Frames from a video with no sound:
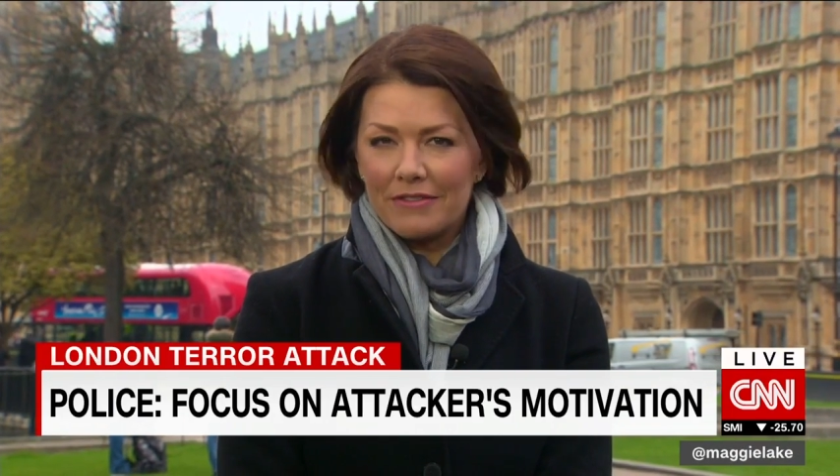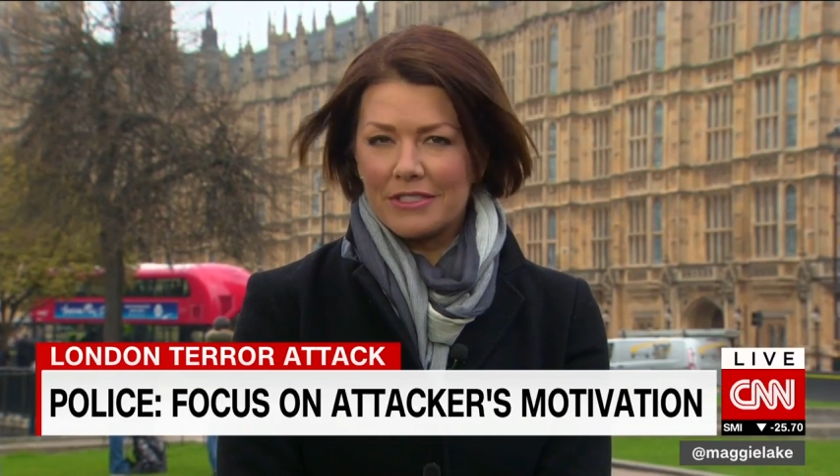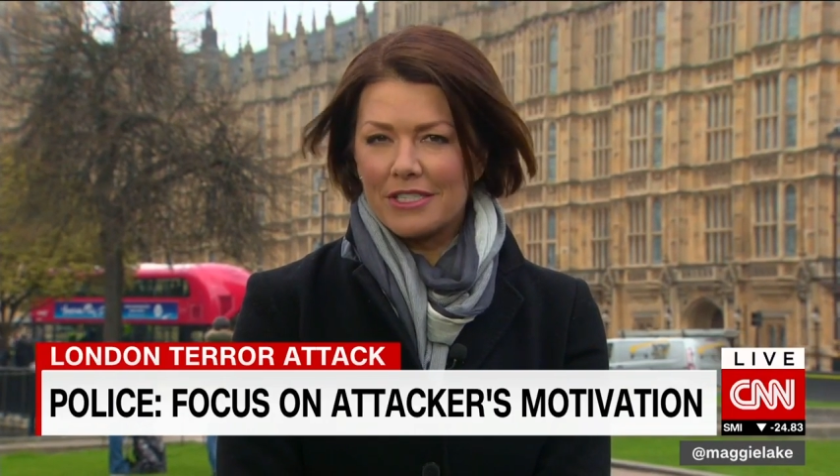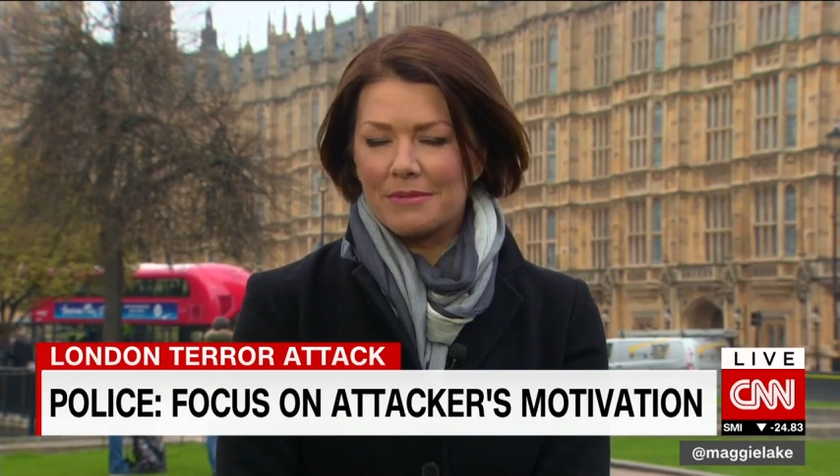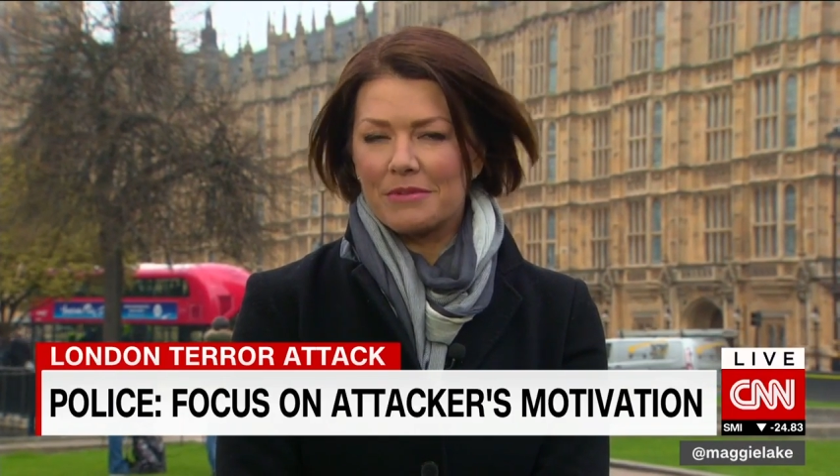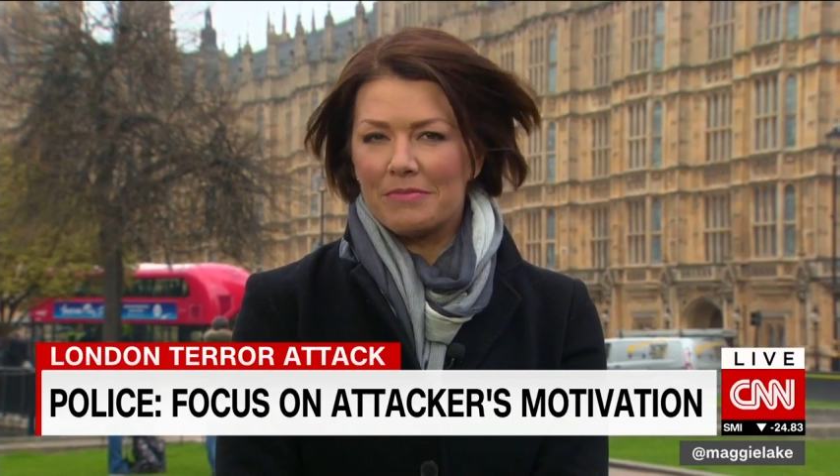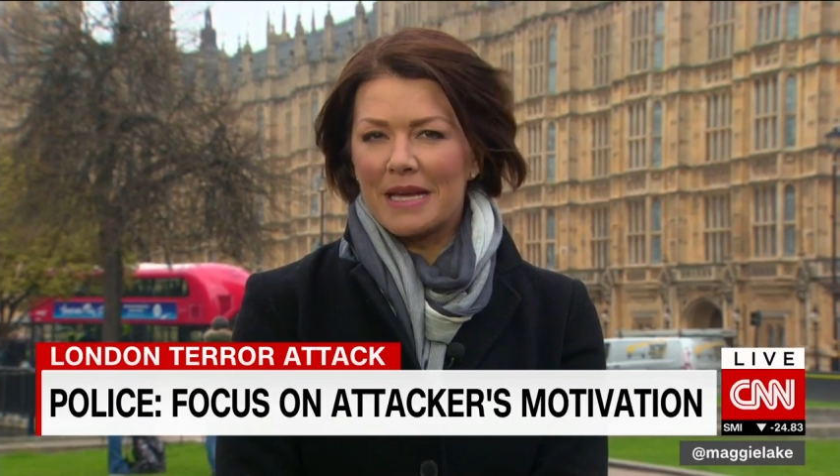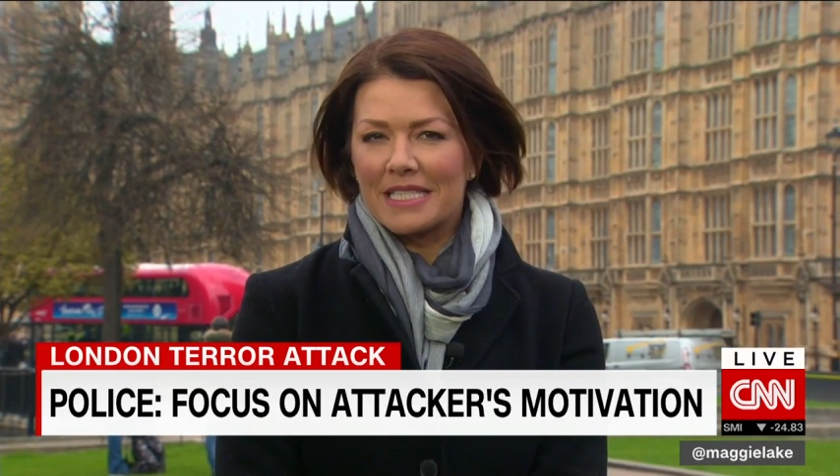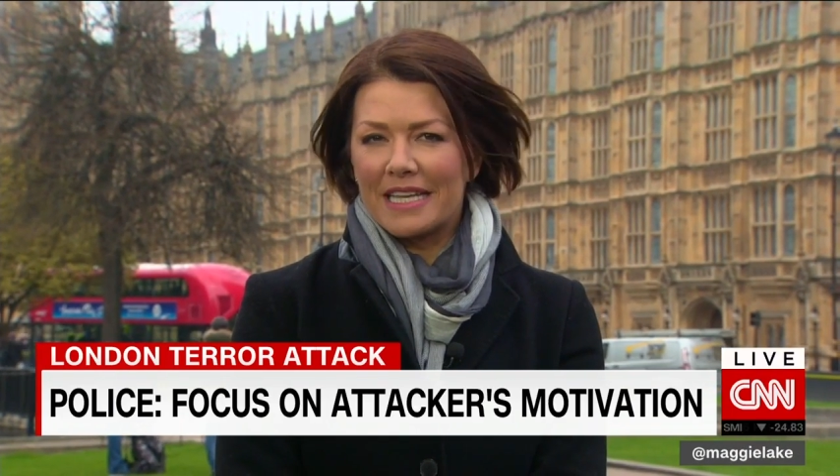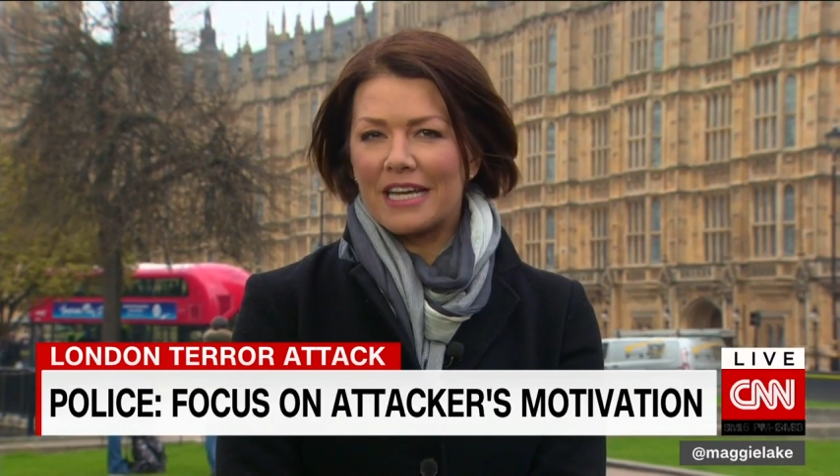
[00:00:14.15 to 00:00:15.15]
in terms of
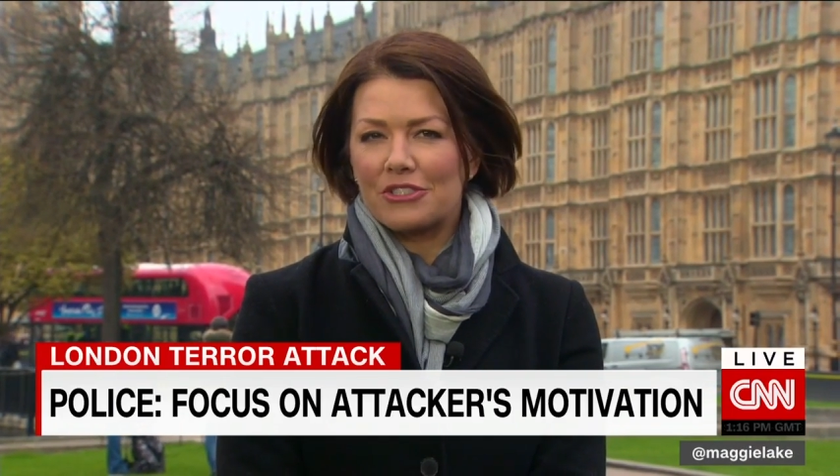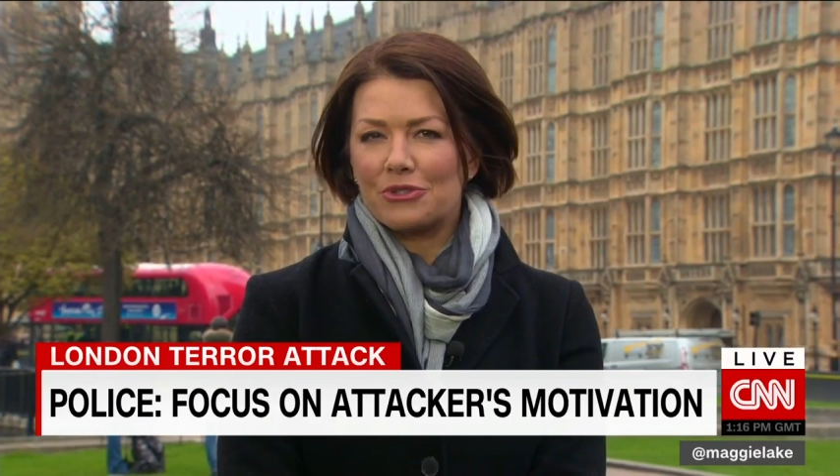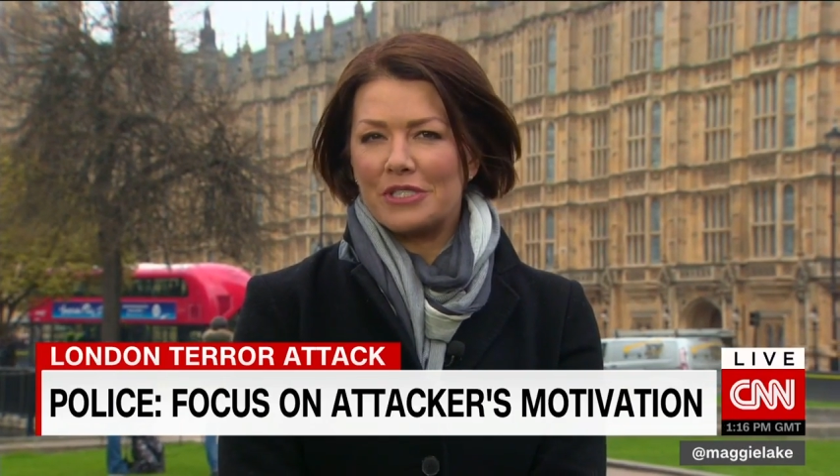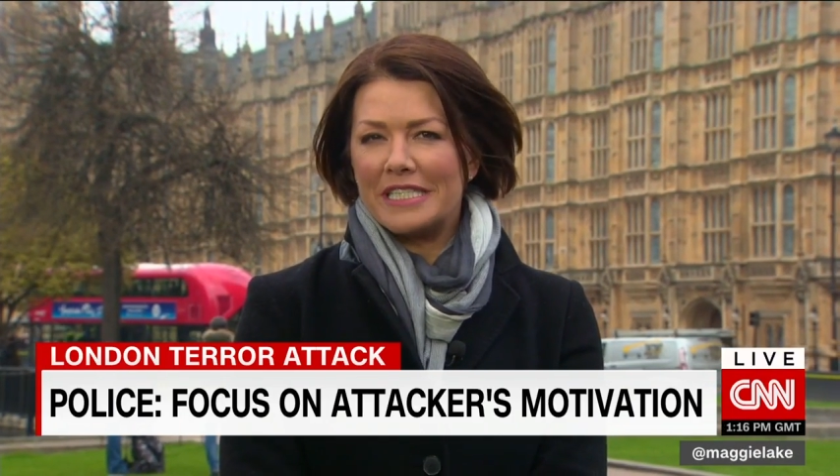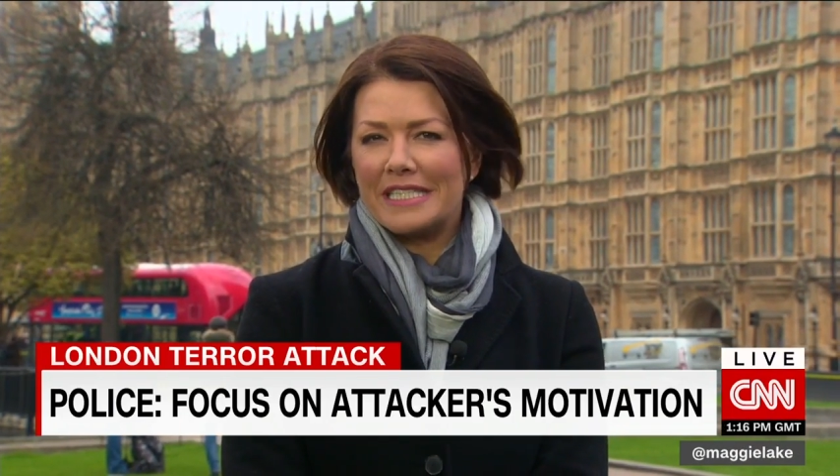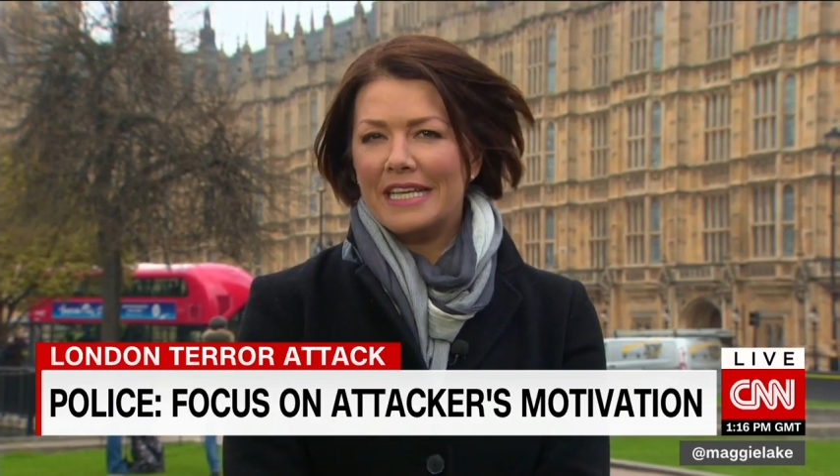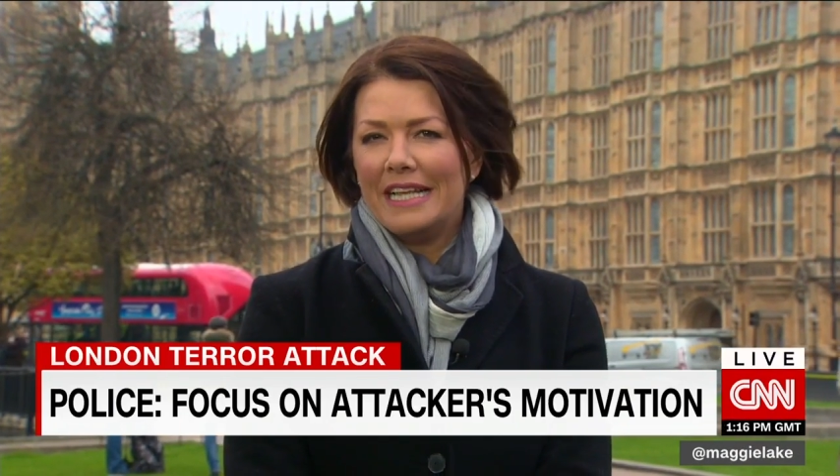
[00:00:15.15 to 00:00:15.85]
mass casualties